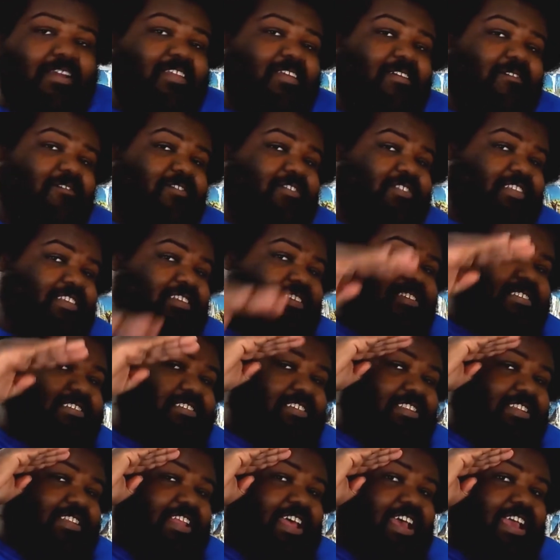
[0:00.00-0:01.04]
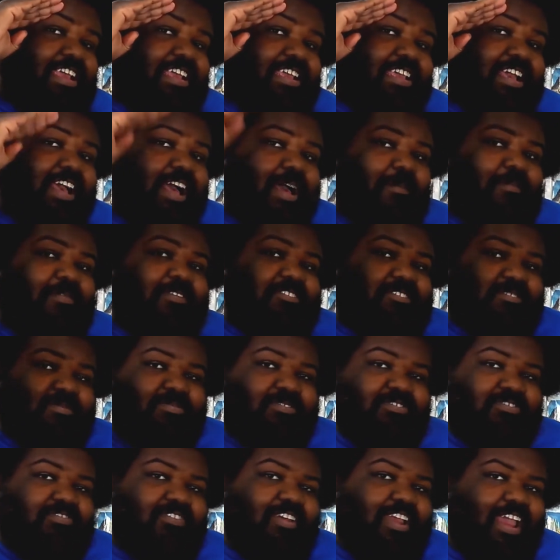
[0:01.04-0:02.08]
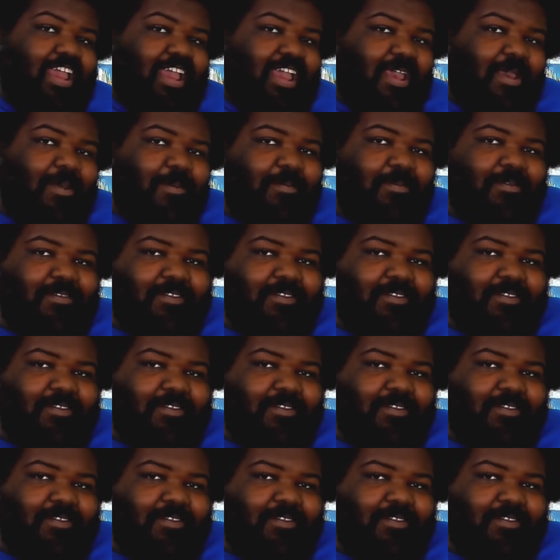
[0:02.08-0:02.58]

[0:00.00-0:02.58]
it for this. Like, comment, subscribe,